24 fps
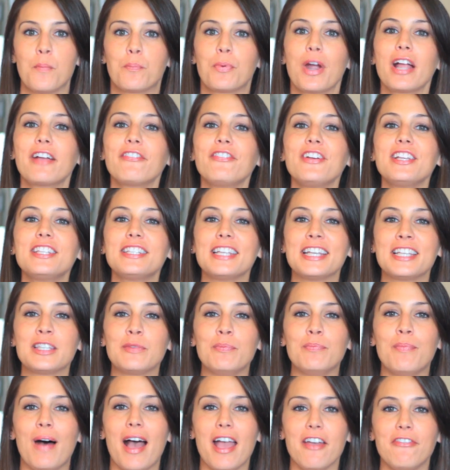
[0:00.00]
Breakfast
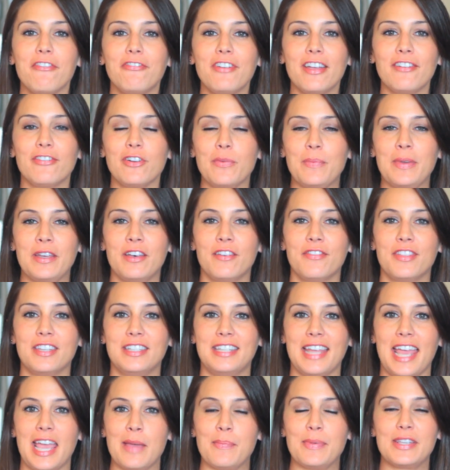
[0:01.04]
is my favorite meal of the
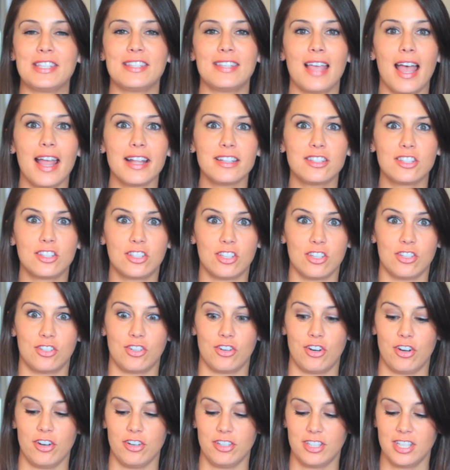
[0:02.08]
day besides
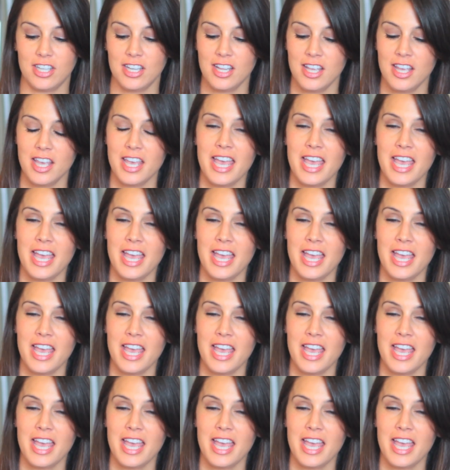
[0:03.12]
dessert,